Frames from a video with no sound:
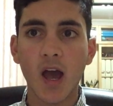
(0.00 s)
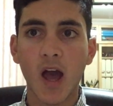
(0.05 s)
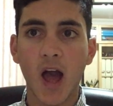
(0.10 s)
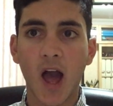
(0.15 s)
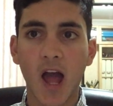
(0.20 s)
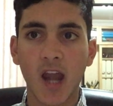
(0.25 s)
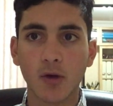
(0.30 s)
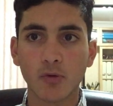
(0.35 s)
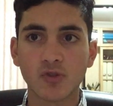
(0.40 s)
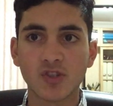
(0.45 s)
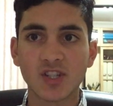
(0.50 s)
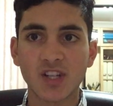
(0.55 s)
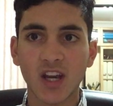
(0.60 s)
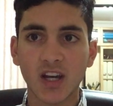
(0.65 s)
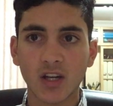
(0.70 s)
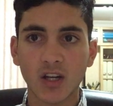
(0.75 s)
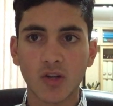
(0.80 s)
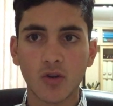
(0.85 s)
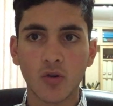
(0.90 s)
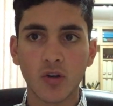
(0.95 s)
and it was
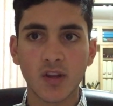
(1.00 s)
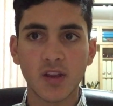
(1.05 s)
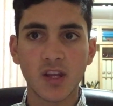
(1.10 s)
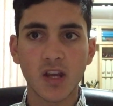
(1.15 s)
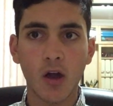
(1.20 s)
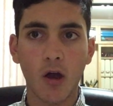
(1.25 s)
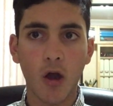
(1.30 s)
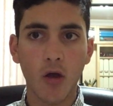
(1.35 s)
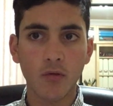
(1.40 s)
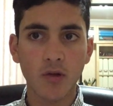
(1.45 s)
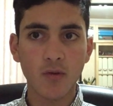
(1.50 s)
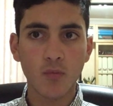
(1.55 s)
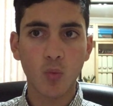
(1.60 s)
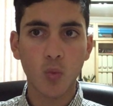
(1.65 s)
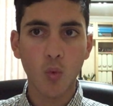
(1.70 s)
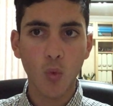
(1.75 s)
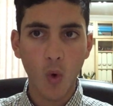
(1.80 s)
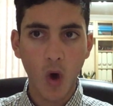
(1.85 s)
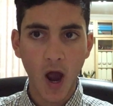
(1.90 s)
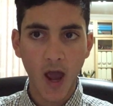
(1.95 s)
technically the only
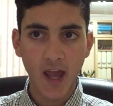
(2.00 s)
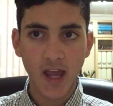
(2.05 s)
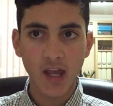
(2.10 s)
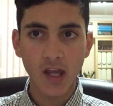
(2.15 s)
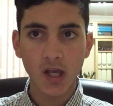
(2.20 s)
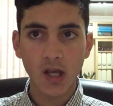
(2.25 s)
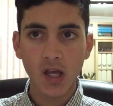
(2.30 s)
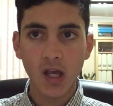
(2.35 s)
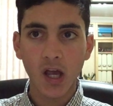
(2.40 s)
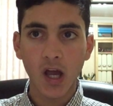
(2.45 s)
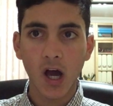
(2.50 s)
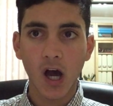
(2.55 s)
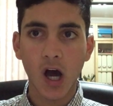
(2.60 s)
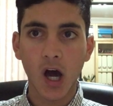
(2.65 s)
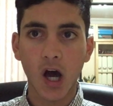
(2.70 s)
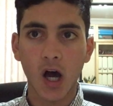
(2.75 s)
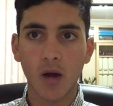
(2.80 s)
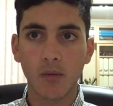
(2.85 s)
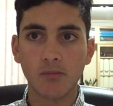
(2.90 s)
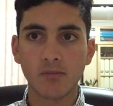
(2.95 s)
way
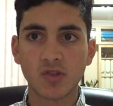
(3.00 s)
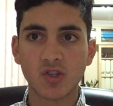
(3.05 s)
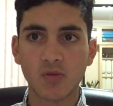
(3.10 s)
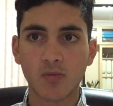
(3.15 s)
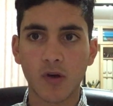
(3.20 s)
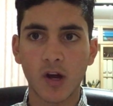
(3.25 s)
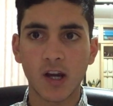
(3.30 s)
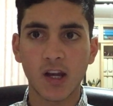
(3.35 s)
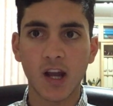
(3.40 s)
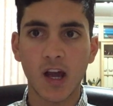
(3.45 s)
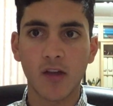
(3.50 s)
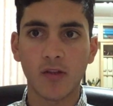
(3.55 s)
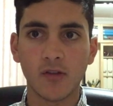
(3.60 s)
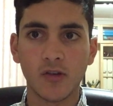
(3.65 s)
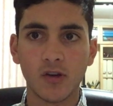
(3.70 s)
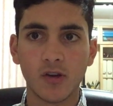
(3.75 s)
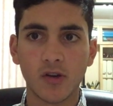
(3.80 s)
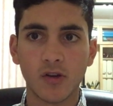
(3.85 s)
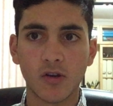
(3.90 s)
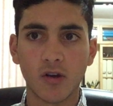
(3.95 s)
to break out
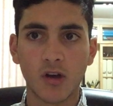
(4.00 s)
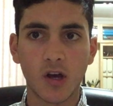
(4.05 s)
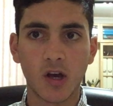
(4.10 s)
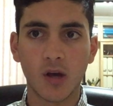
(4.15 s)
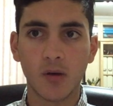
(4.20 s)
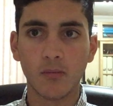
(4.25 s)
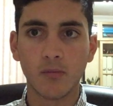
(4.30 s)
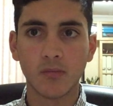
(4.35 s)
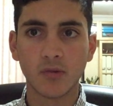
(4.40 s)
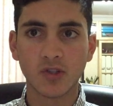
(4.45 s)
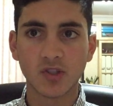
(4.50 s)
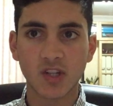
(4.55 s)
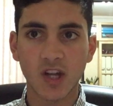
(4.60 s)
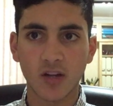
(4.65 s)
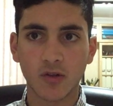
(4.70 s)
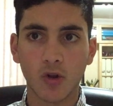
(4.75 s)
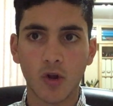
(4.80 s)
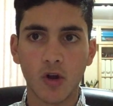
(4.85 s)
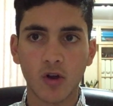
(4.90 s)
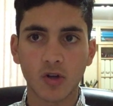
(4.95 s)
the
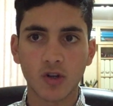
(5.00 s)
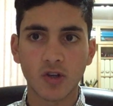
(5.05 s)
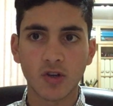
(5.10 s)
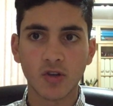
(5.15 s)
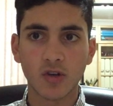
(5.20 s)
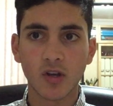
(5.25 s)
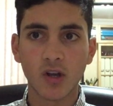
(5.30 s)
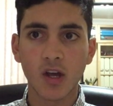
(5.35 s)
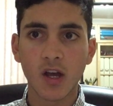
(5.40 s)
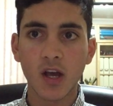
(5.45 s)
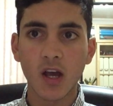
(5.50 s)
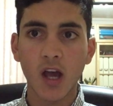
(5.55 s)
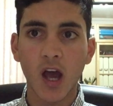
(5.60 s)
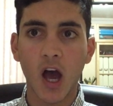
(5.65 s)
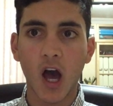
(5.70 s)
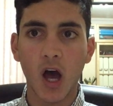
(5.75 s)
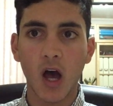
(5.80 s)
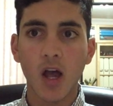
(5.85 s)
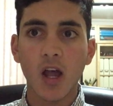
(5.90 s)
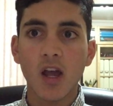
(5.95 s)
deadlock.
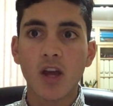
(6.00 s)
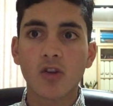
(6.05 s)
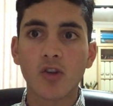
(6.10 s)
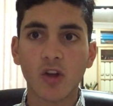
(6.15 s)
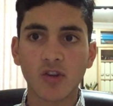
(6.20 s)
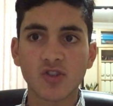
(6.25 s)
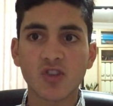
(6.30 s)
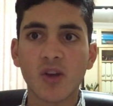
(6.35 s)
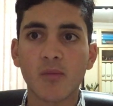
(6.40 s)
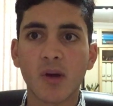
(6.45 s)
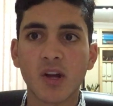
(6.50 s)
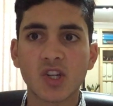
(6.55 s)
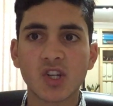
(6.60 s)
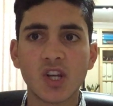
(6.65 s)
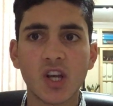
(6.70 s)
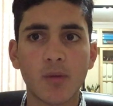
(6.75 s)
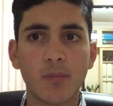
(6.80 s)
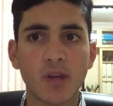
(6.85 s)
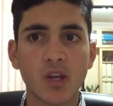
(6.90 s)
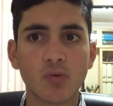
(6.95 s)
Not so much
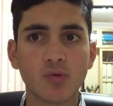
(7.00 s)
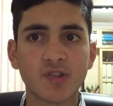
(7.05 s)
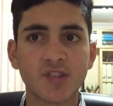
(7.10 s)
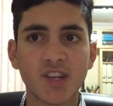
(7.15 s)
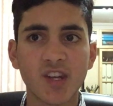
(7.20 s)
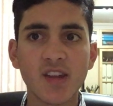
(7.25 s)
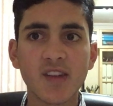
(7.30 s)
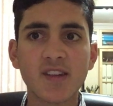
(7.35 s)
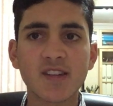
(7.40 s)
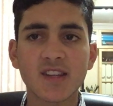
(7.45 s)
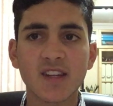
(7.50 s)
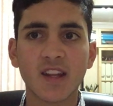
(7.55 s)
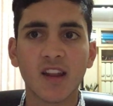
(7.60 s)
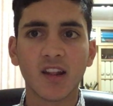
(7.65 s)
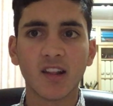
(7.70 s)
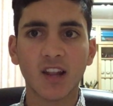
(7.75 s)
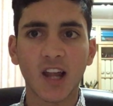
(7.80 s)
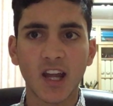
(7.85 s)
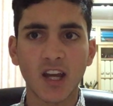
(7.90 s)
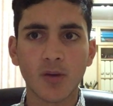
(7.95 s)
here, but you'll see this in the
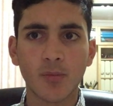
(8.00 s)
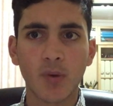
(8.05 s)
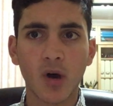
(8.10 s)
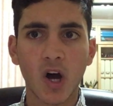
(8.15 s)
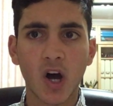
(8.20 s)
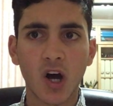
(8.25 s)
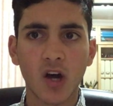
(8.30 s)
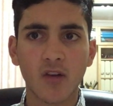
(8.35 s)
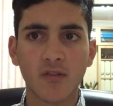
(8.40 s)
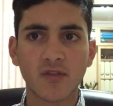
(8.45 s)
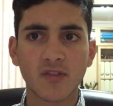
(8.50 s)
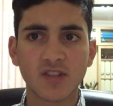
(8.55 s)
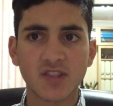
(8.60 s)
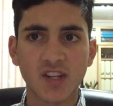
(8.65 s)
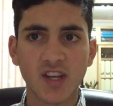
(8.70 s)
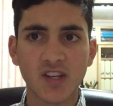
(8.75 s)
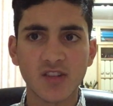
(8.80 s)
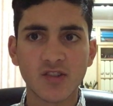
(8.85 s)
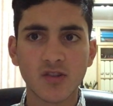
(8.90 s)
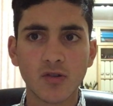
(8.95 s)
later part of the
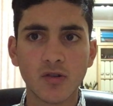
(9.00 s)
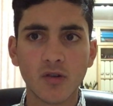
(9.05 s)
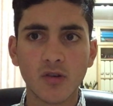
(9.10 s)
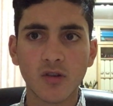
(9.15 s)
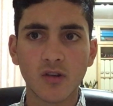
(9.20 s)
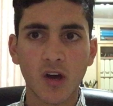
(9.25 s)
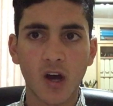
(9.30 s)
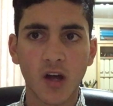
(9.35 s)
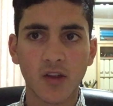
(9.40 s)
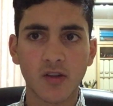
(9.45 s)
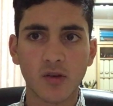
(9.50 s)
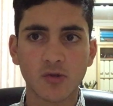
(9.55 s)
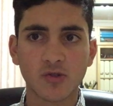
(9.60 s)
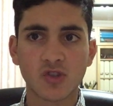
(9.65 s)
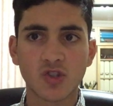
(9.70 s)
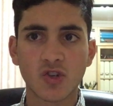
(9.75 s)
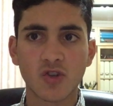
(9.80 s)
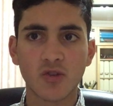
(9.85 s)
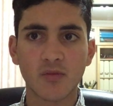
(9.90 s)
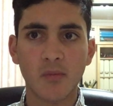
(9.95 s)
season. There was
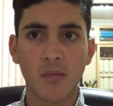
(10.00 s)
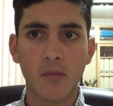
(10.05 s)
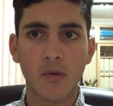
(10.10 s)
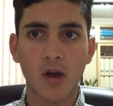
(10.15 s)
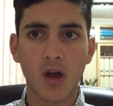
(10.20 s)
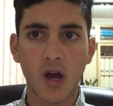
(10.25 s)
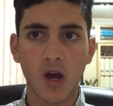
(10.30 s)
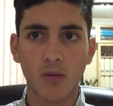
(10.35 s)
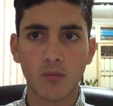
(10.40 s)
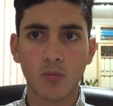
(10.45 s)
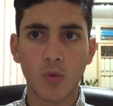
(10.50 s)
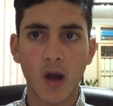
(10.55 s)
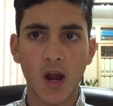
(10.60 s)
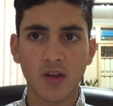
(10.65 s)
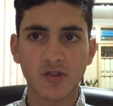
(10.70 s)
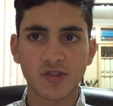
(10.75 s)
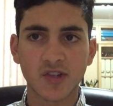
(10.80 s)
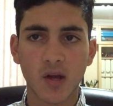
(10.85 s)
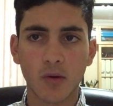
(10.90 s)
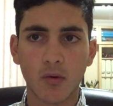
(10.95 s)
2
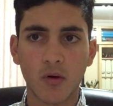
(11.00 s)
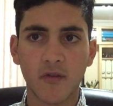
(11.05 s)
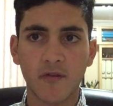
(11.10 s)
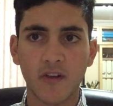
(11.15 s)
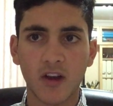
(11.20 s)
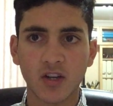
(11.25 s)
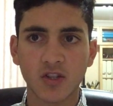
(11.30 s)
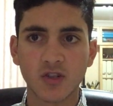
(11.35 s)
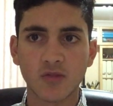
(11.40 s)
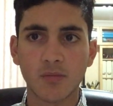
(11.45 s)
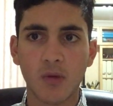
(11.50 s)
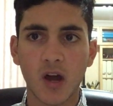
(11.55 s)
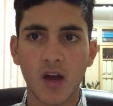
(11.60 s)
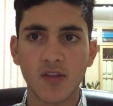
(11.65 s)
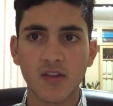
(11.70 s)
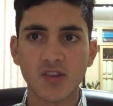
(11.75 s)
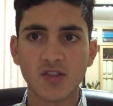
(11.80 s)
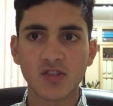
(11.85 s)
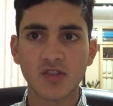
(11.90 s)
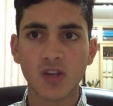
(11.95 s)
rounds that were affected by
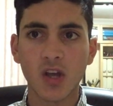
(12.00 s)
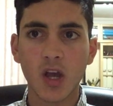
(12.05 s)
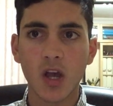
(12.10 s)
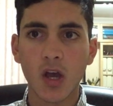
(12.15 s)
this.